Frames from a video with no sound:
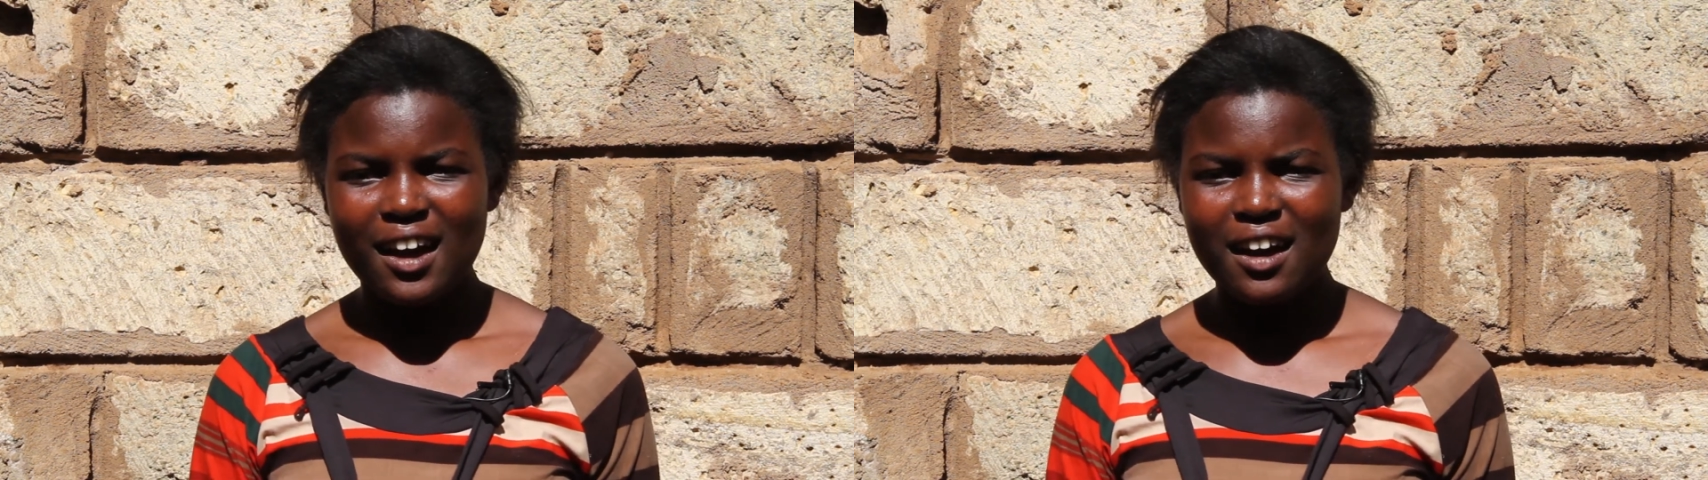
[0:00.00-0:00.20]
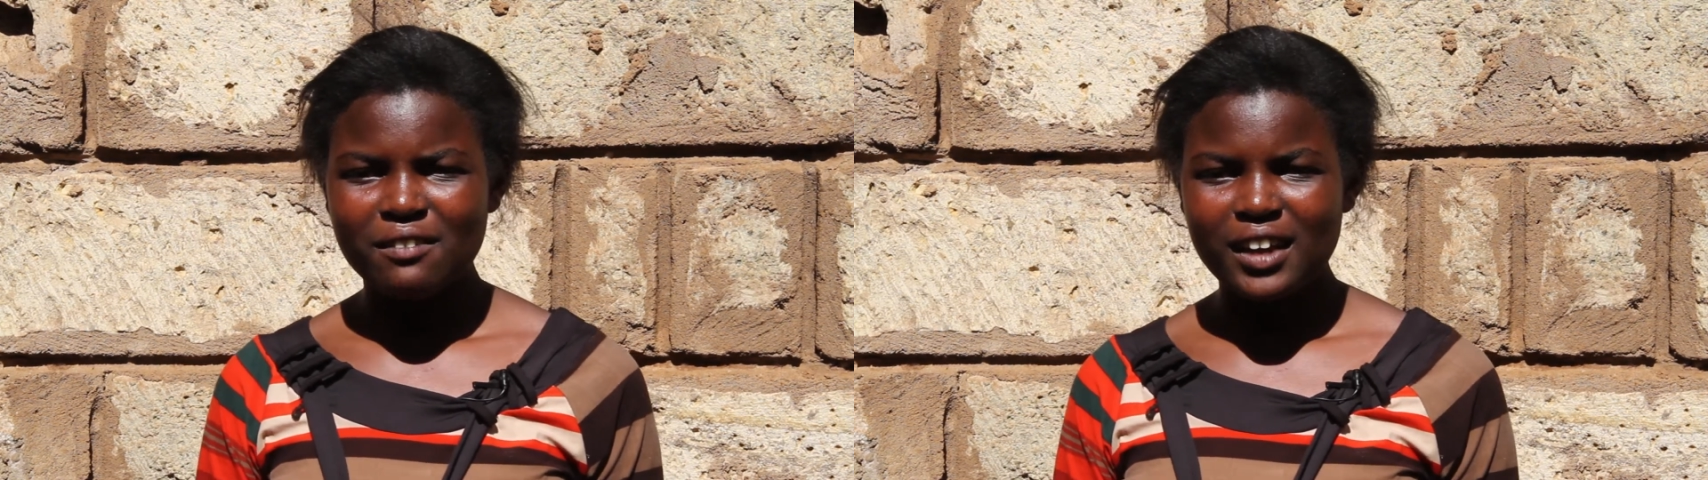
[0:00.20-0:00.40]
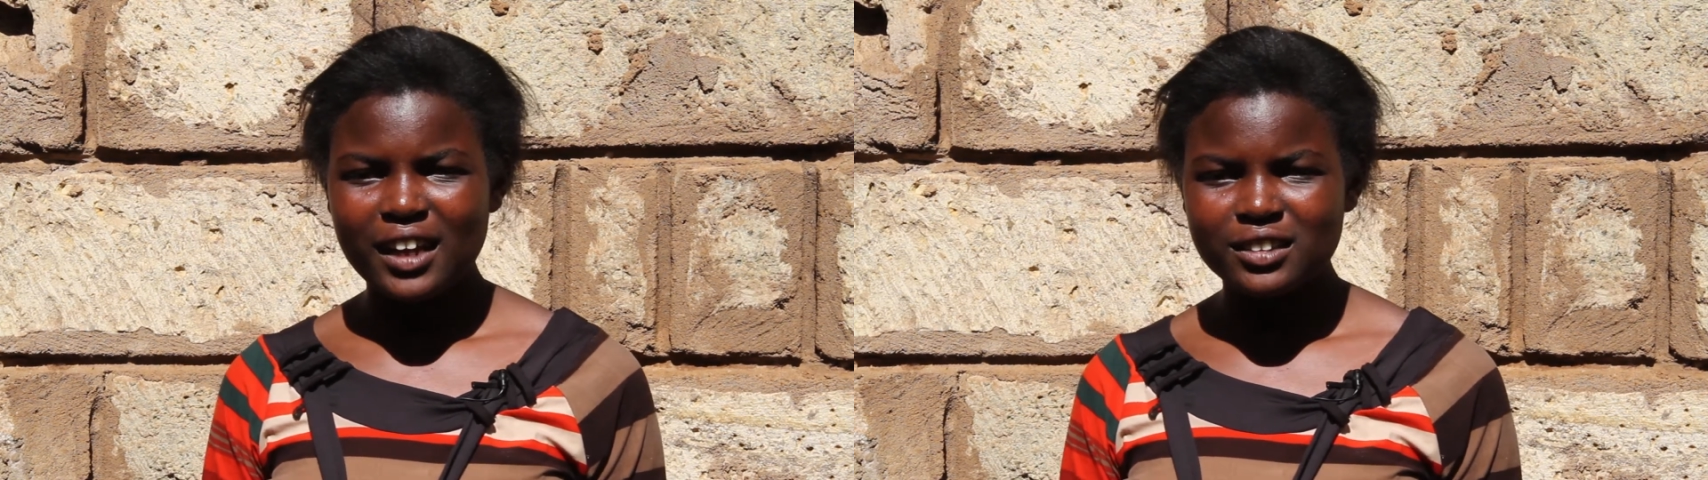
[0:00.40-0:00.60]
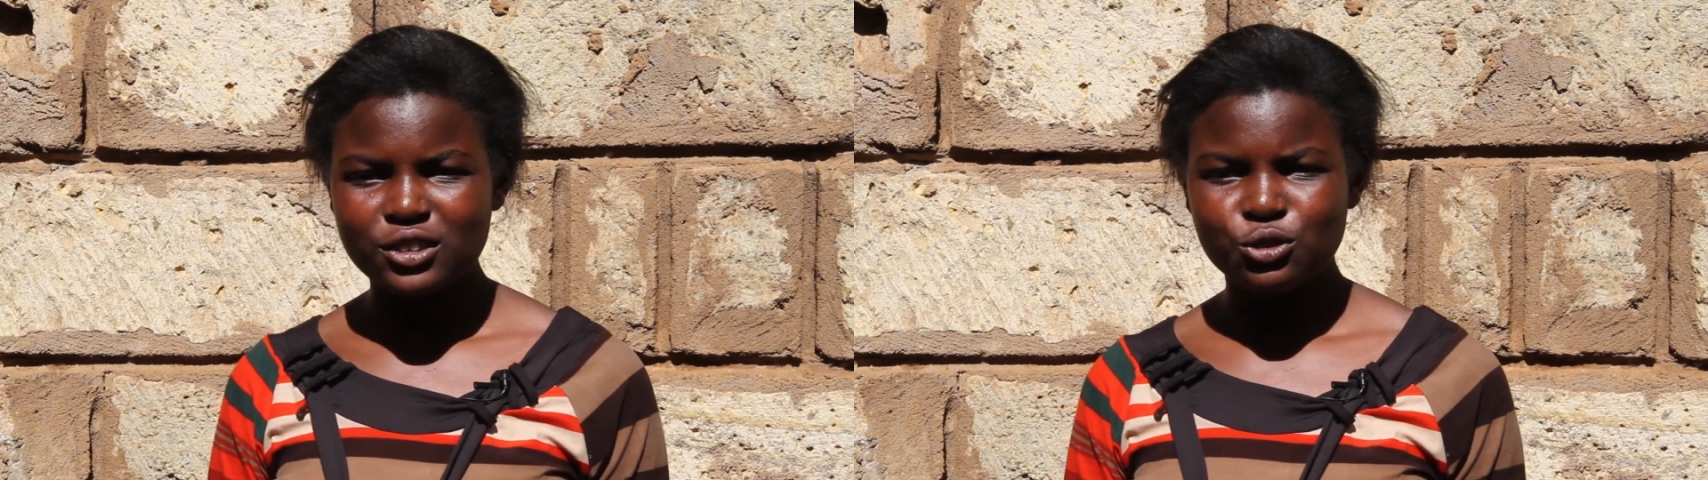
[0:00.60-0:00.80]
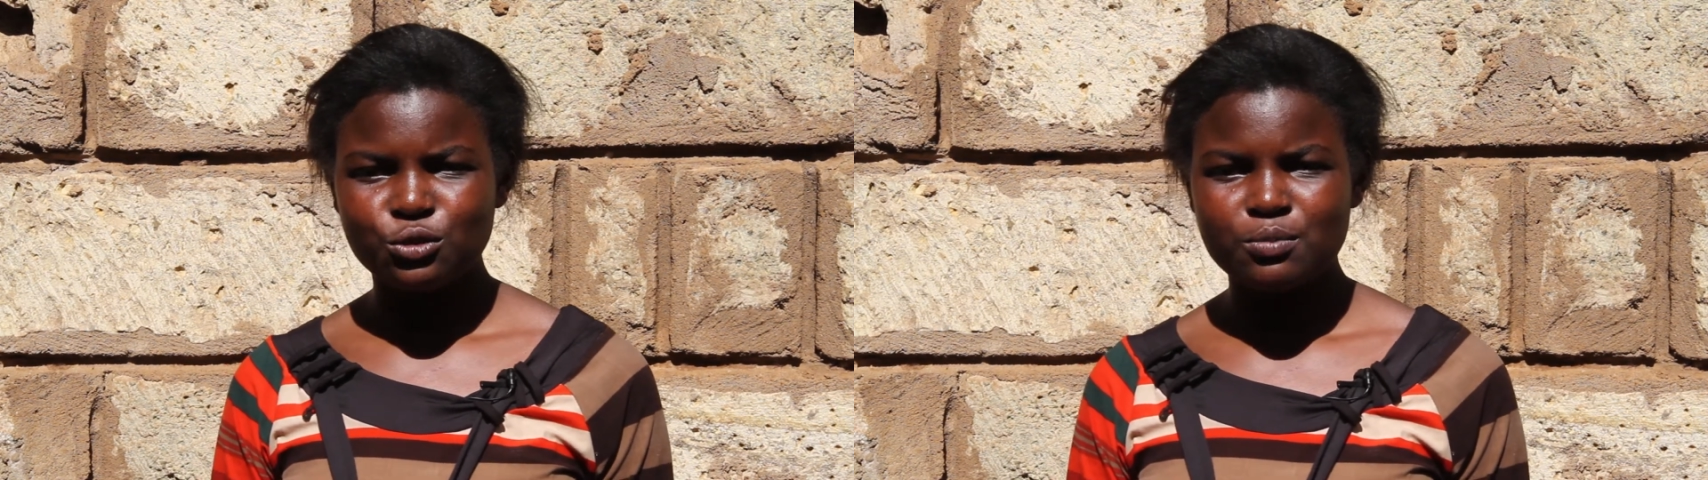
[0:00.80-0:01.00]
I've
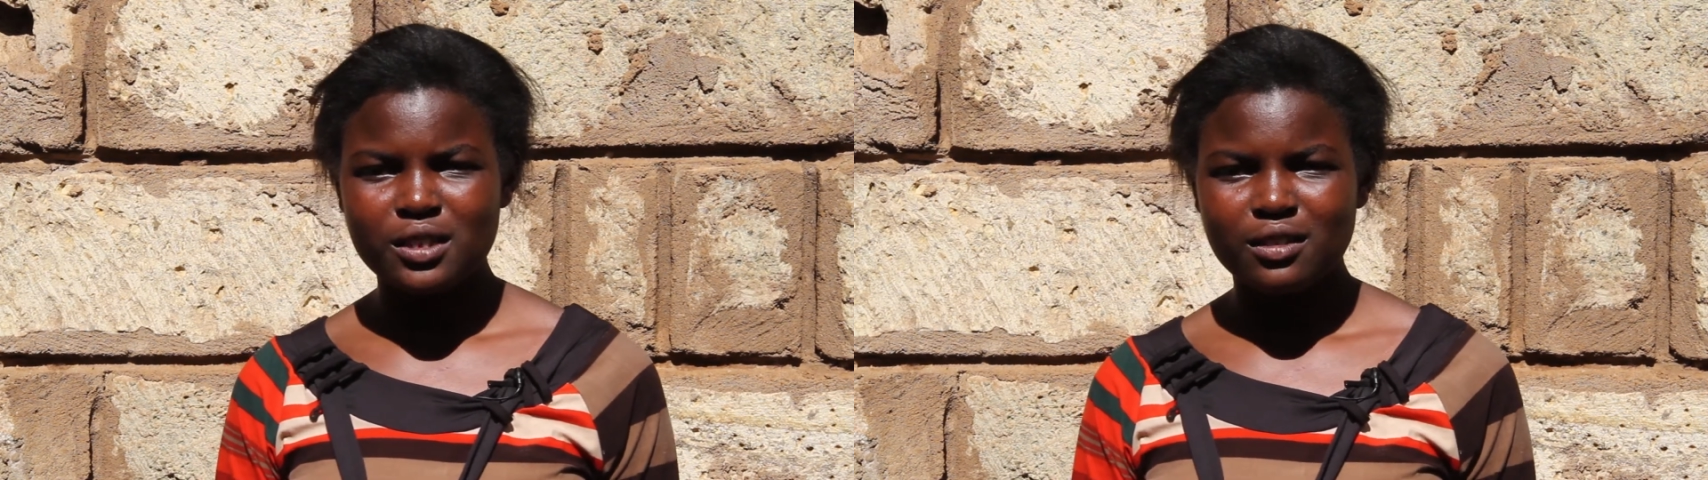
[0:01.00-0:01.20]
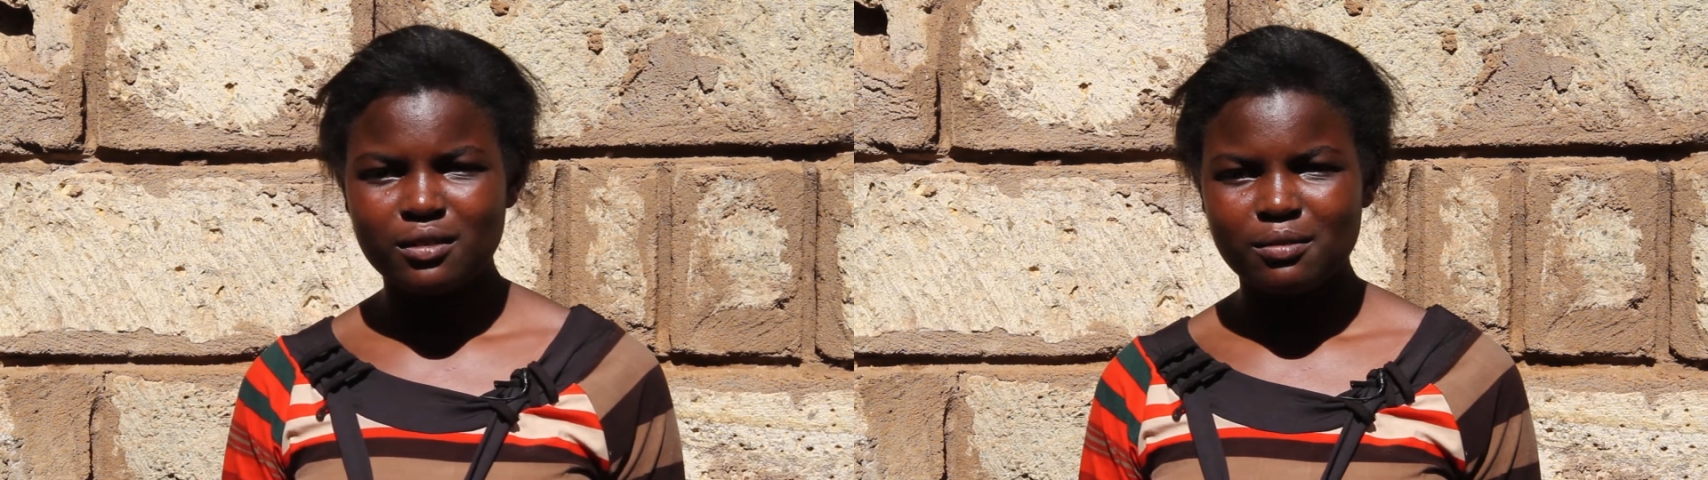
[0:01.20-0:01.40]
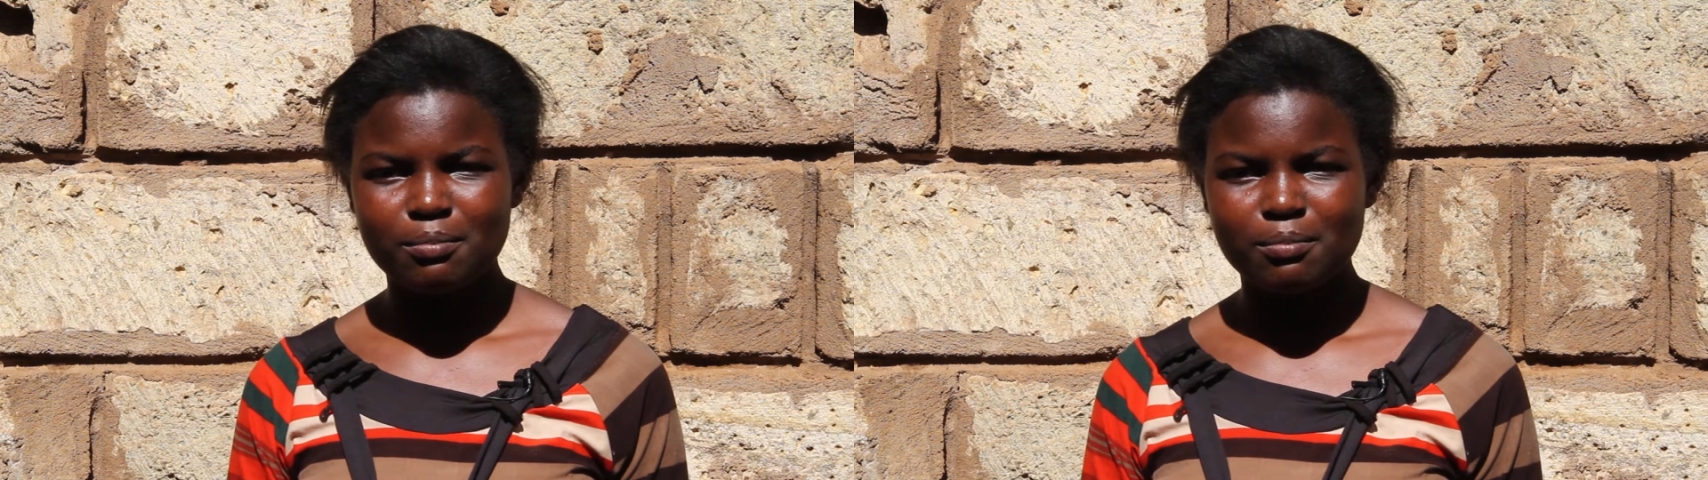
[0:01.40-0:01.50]
learned to be